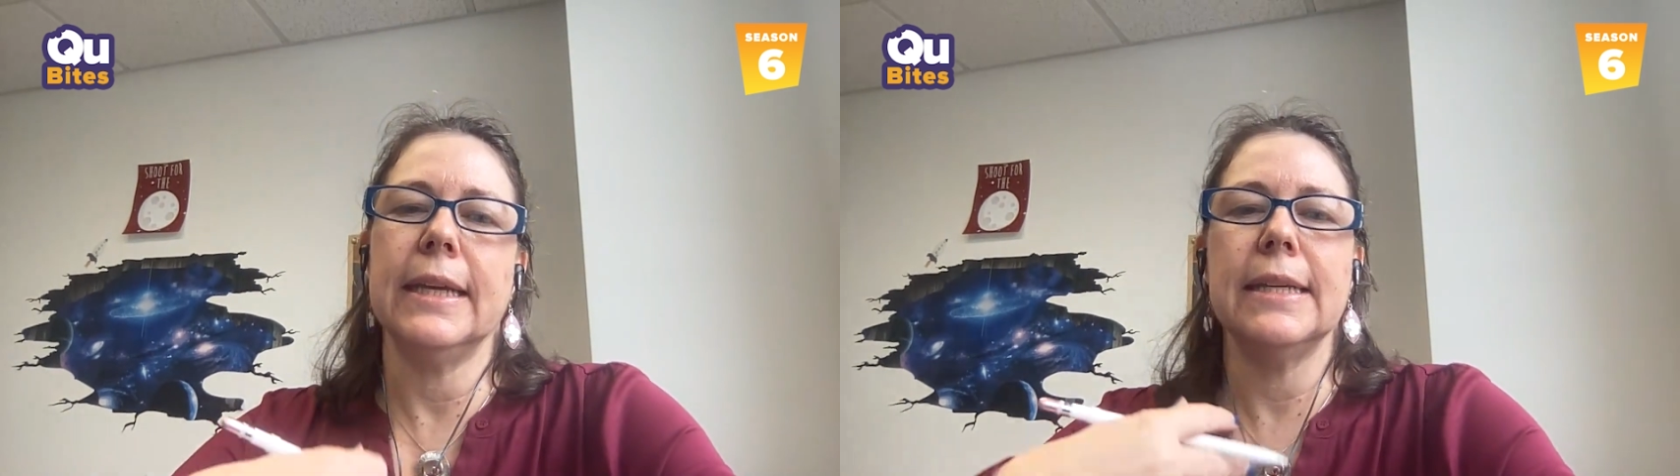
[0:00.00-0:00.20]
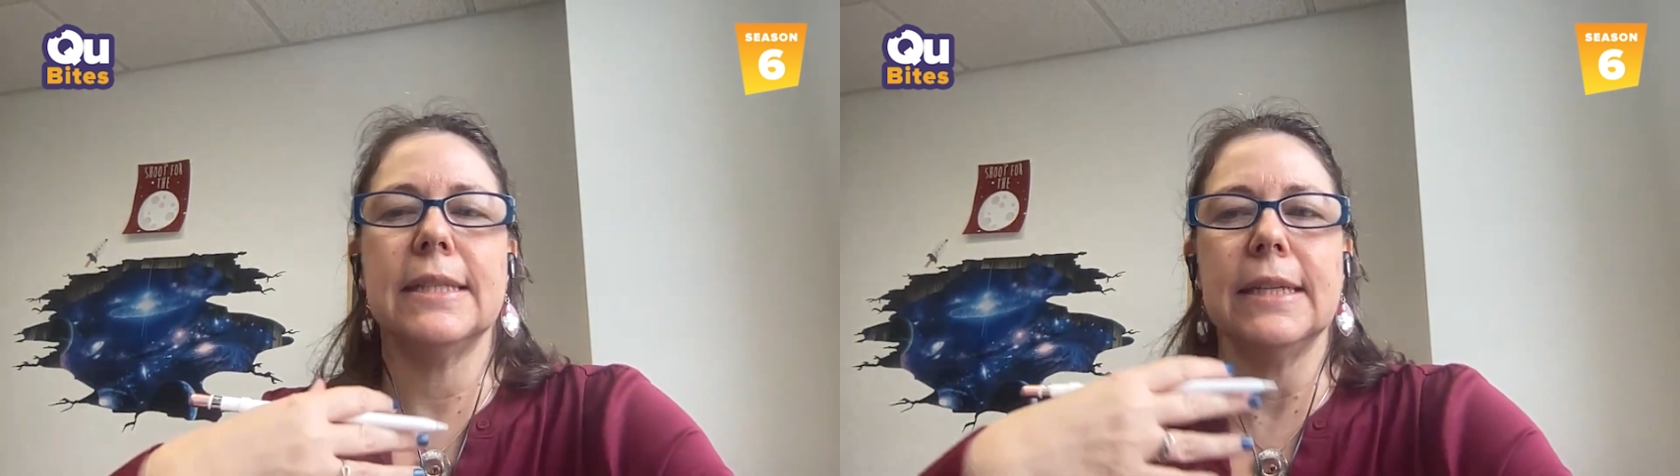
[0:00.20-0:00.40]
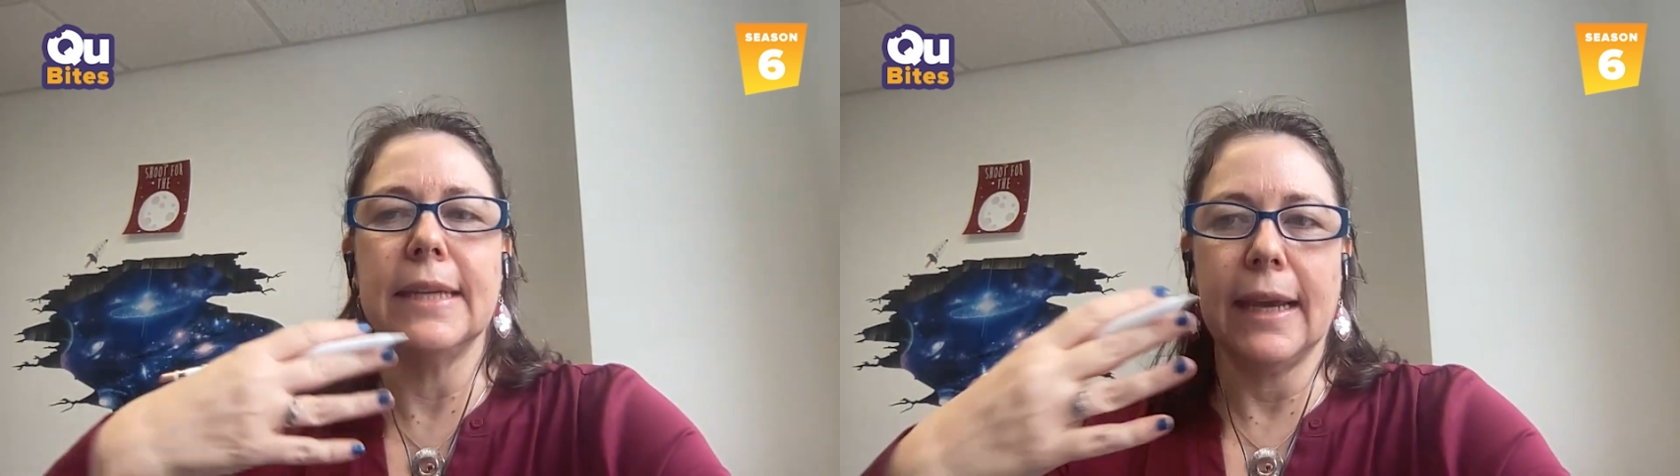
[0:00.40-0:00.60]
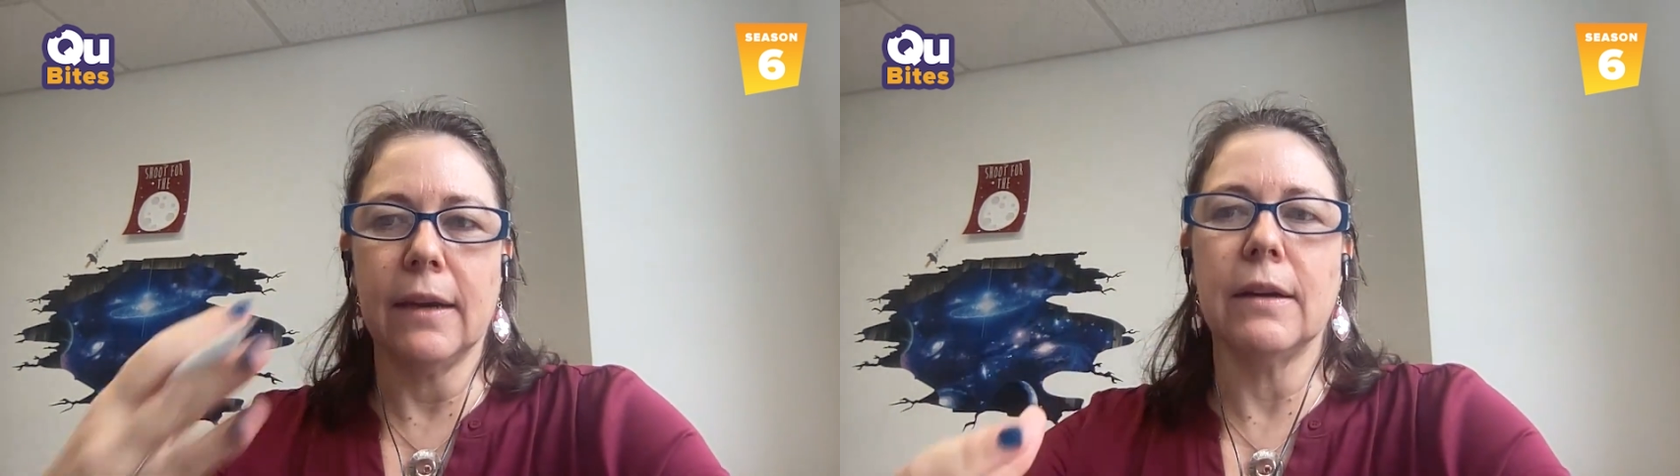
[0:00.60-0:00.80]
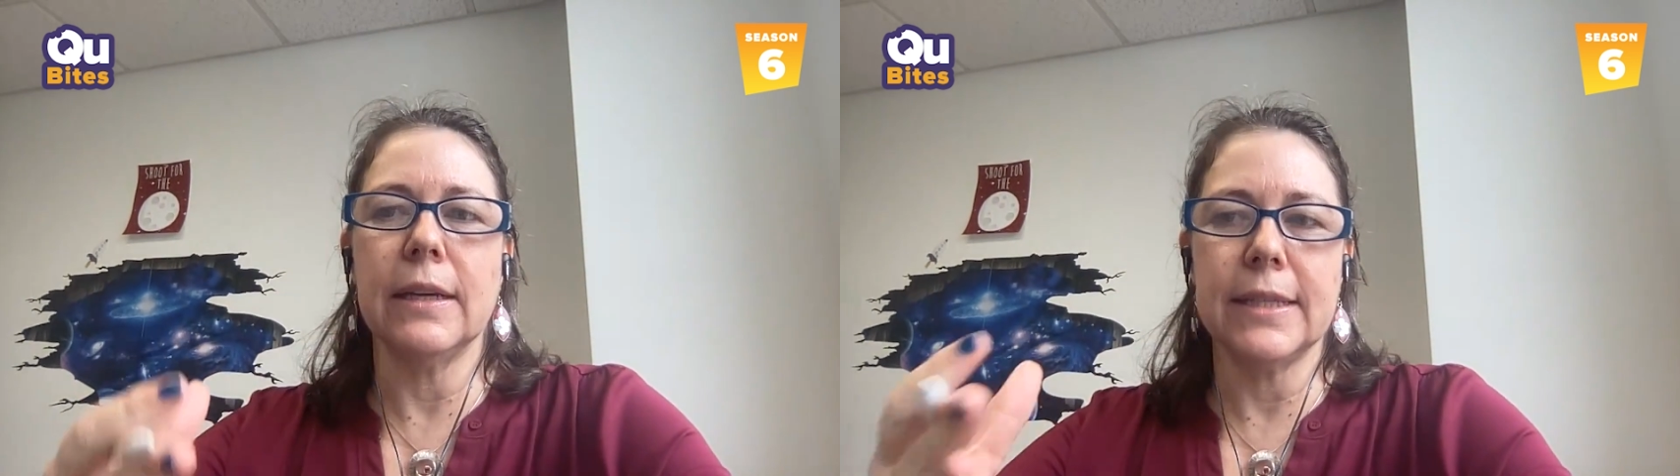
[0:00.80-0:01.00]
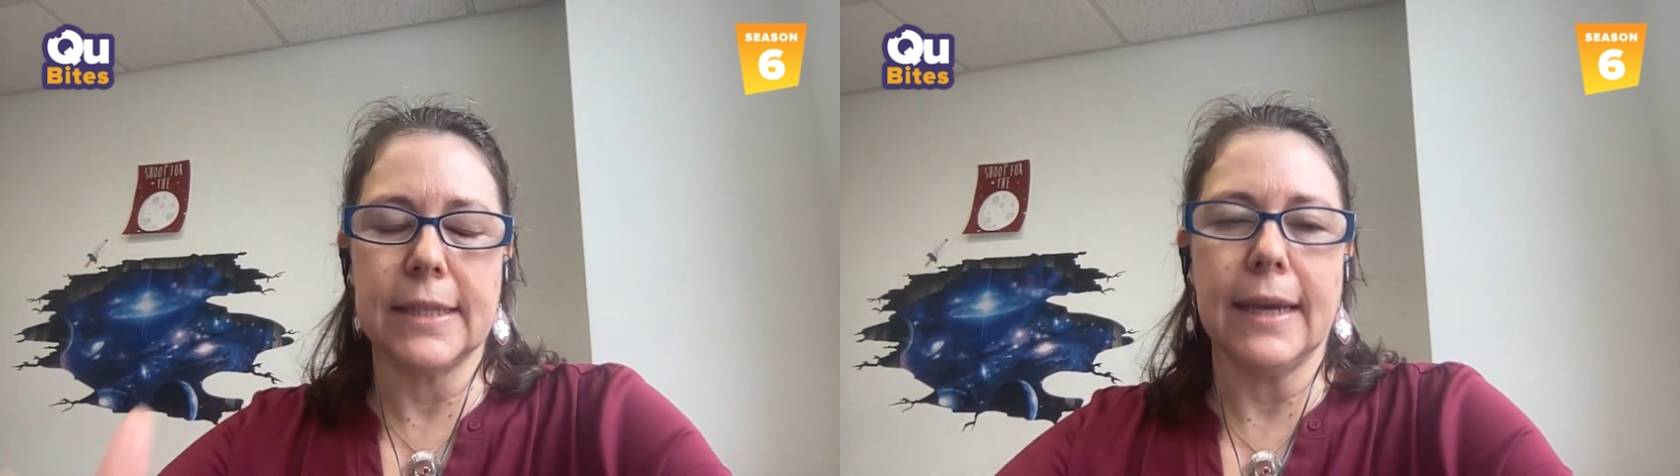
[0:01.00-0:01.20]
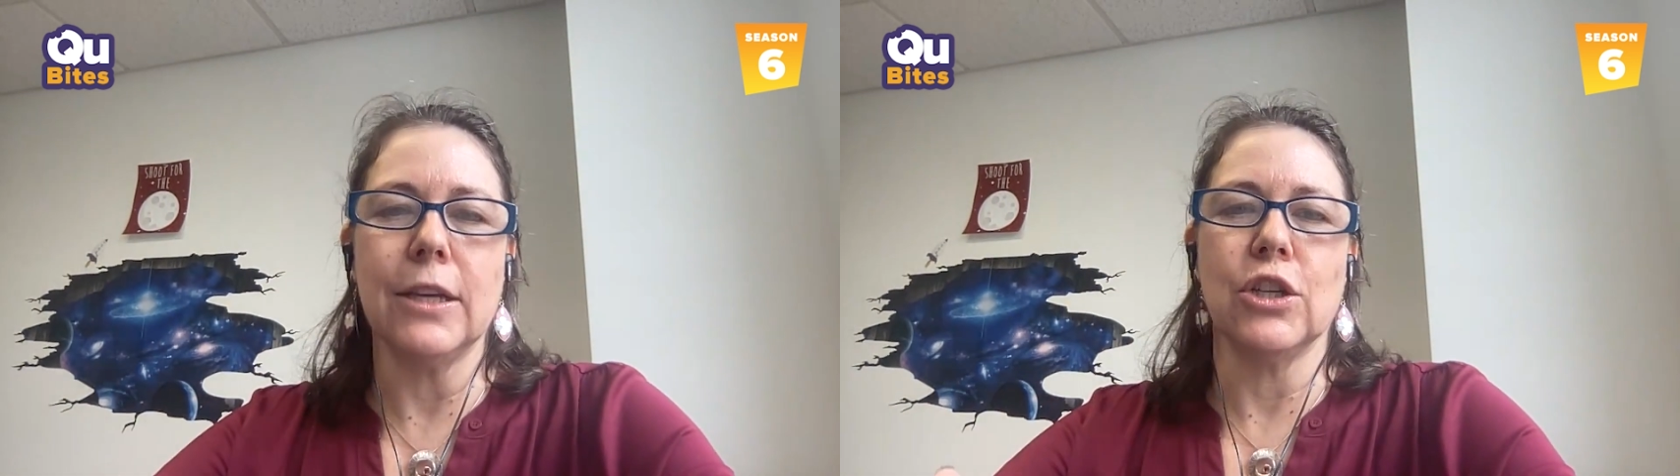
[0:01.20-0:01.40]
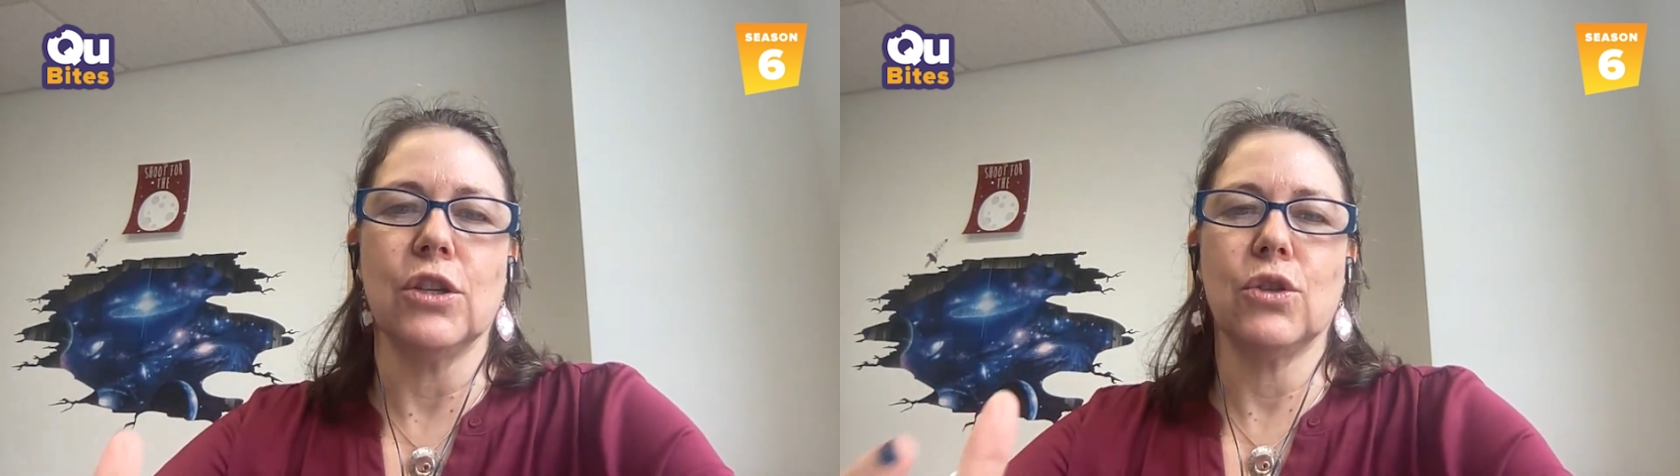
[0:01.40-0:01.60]
is in the early
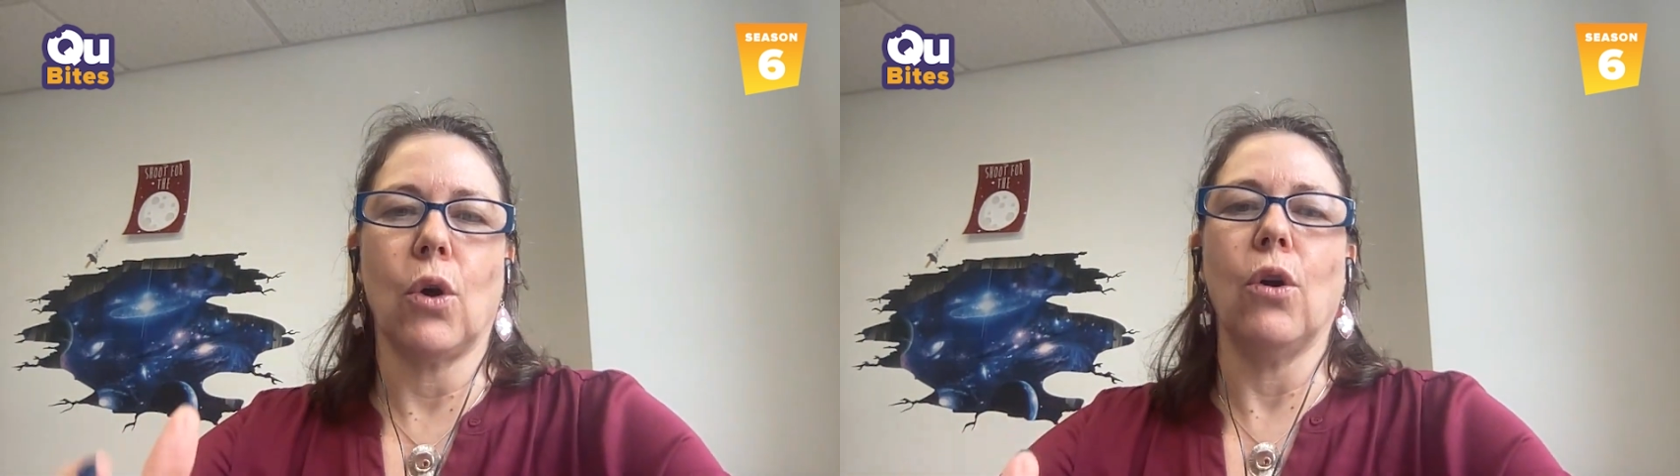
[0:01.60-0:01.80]
stages